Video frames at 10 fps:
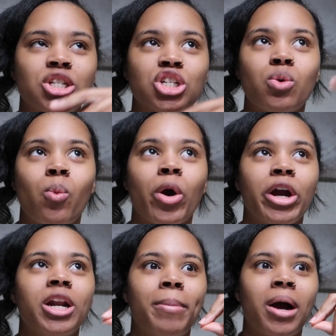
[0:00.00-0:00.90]
just
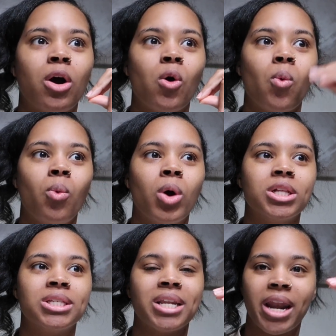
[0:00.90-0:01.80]
worried about
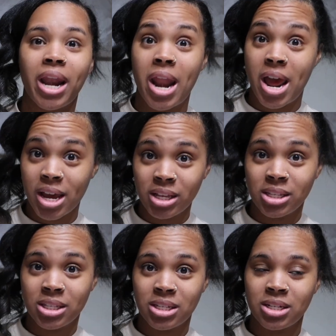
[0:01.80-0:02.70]
what's
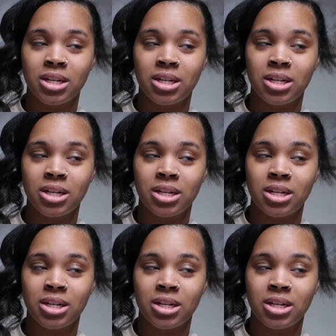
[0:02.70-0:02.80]
next.